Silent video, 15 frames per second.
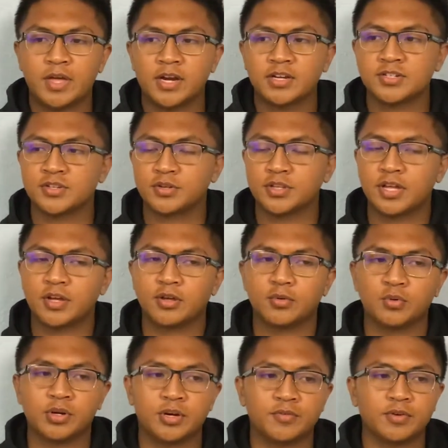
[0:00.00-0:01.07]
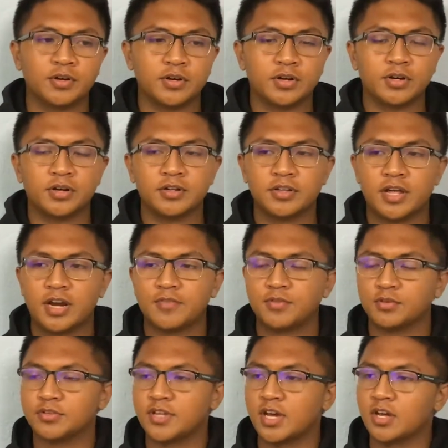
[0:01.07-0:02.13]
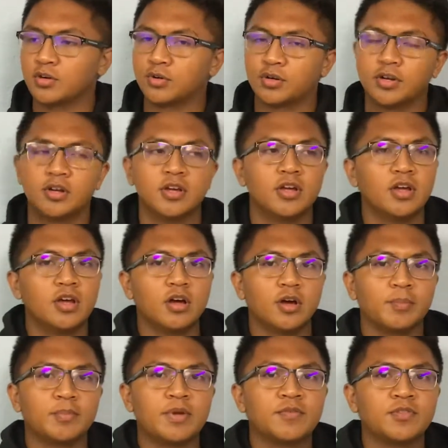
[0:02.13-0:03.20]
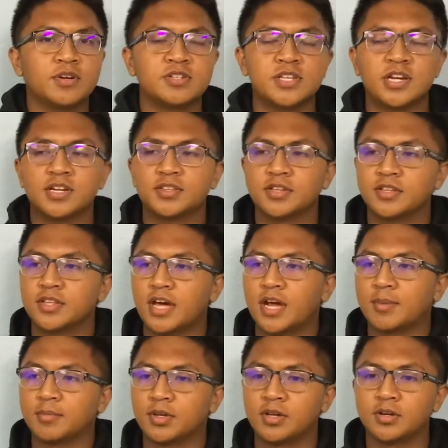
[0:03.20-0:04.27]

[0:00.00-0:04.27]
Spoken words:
I just know that whenever that I feel down, or if there's anything that I